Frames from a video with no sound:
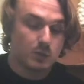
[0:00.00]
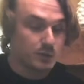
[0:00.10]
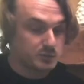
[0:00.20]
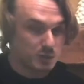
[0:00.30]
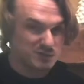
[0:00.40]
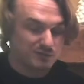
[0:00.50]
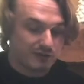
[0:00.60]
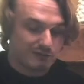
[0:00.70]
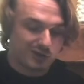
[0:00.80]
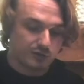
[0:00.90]
which wasn't
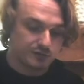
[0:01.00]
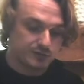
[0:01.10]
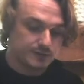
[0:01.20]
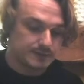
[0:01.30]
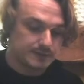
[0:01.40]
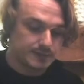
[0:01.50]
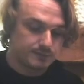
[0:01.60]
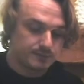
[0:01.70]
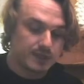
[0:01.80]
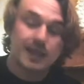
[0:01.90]
very often,
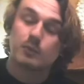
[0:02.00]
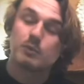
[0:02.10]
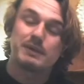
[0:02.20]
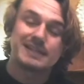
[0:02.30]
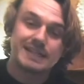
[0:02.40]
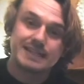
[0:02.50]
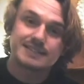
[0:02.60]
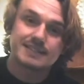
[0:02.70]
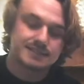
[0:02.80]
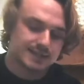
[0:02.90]
it would be
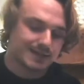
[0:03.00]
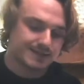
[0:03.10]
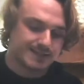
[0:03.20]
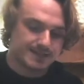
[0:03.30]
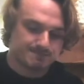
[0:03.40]
neat and tidy.